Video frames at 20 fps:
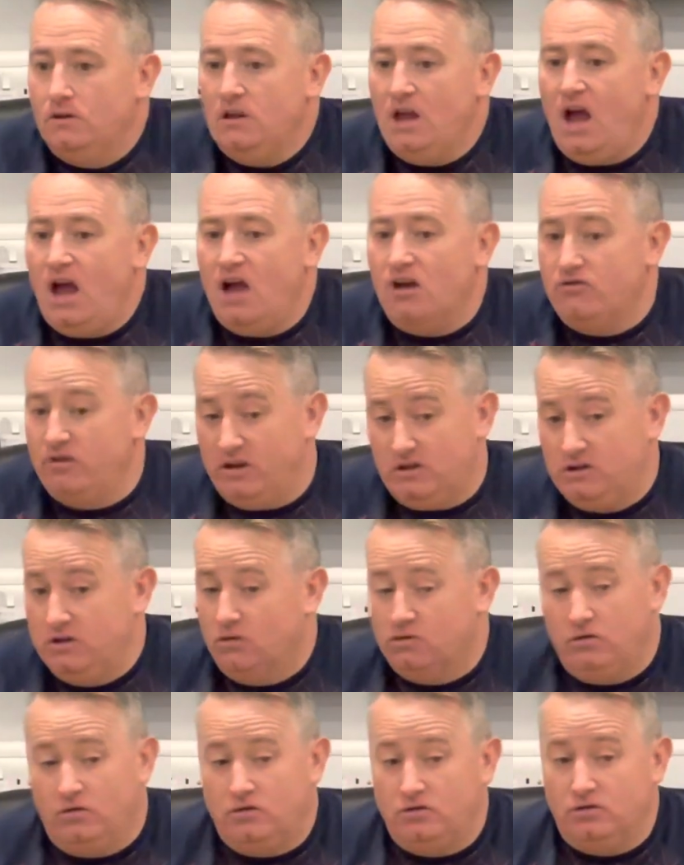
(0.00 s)
Yeah, great.
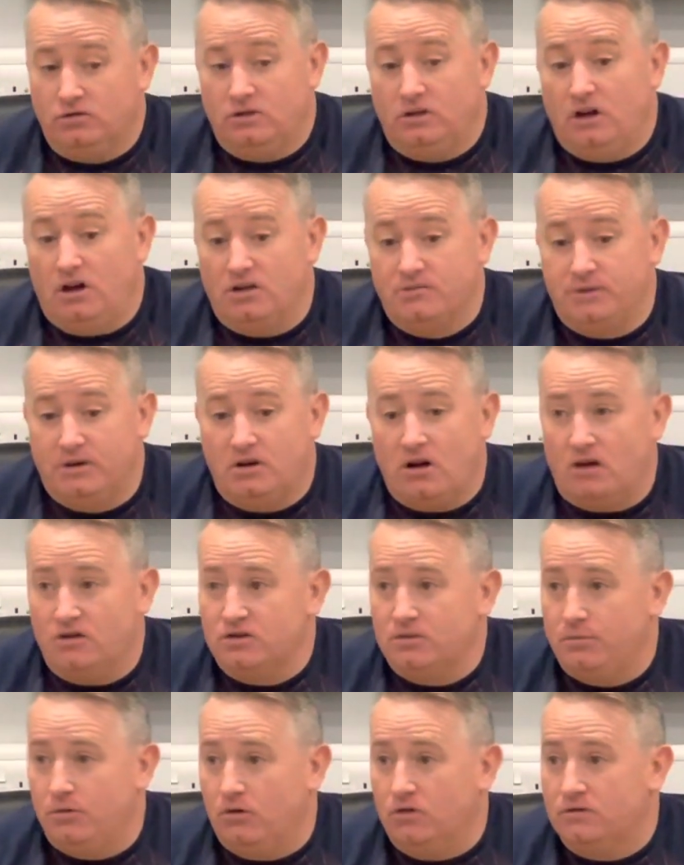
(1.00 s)
Look, there'll always be a Cork
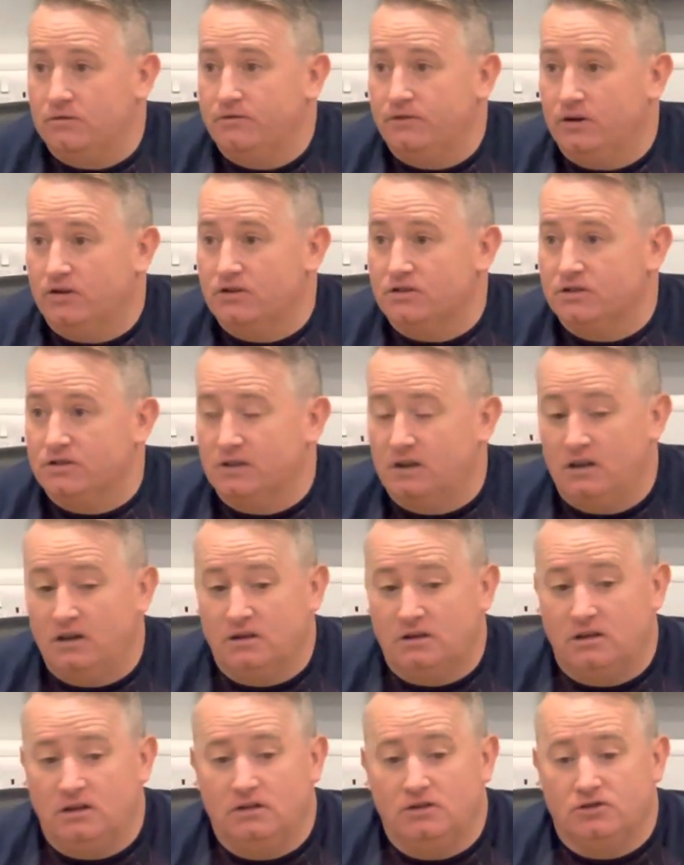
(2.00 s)
supporter in fairness,
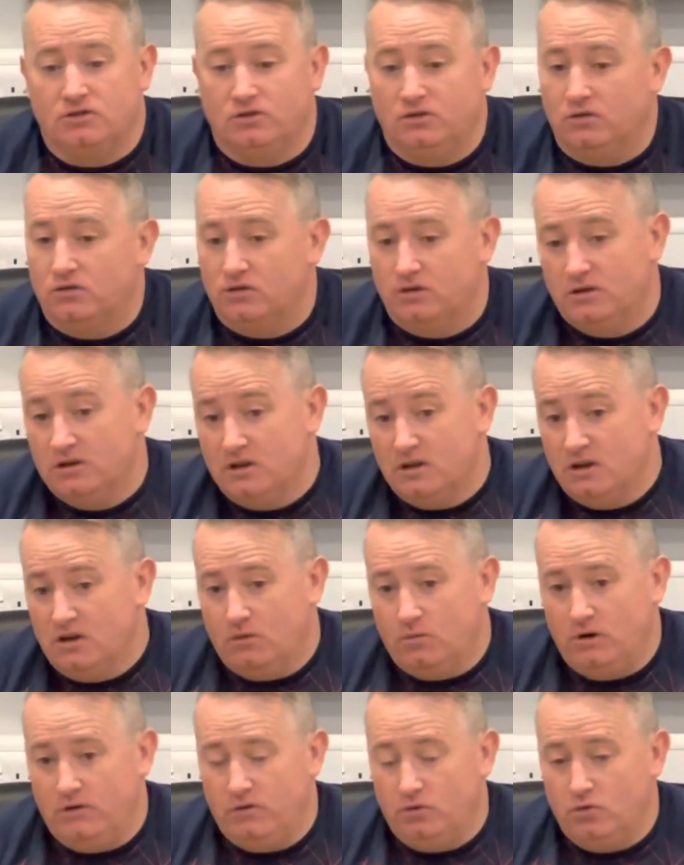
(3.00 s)
Keane. So, look,
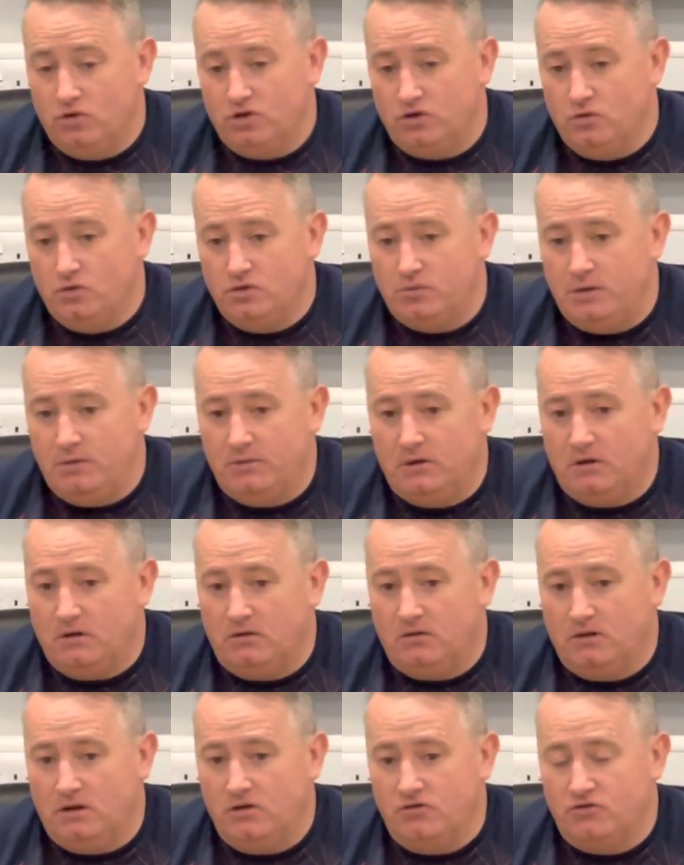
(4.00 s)
huge people
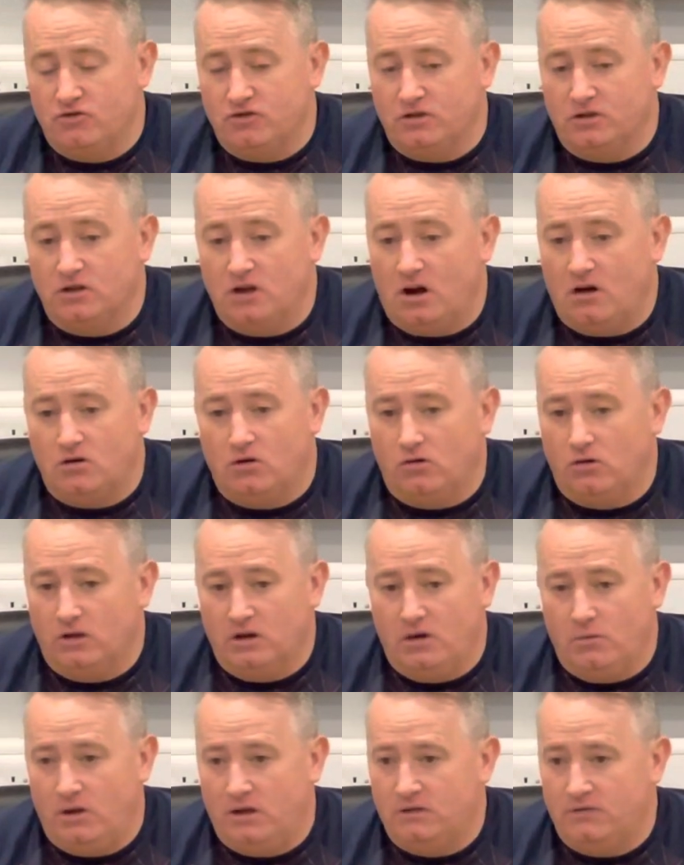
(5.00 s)
are interested in Cork Hurling
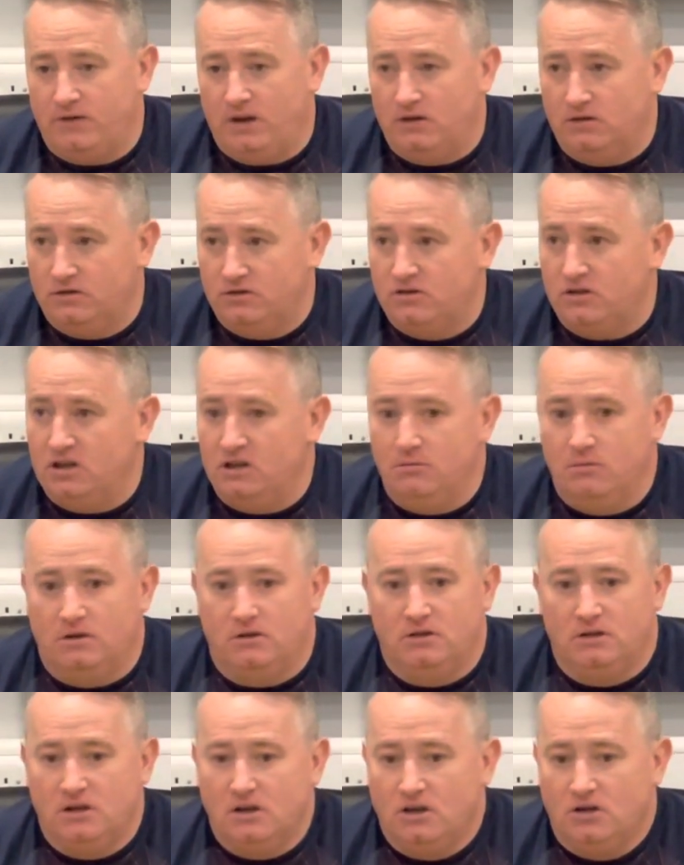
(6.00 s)
and want to follow the team.
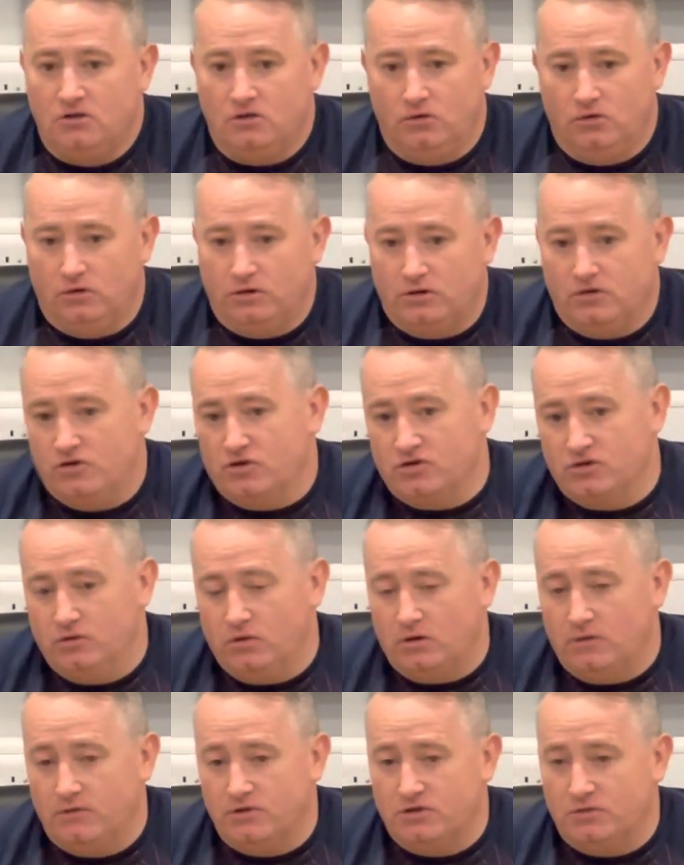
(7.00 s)
And, you know, they're just
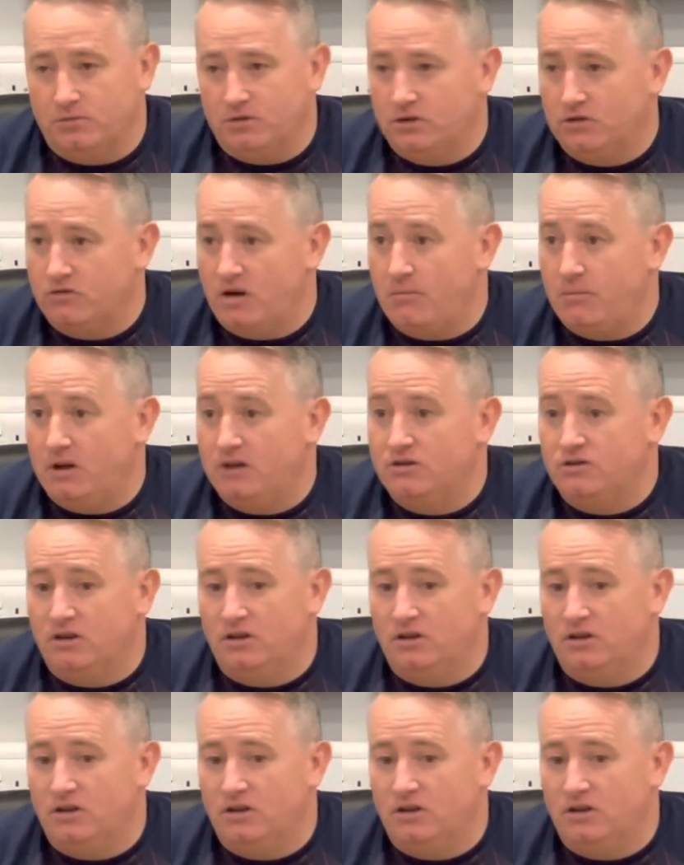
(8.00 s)
looking for something to grab onto.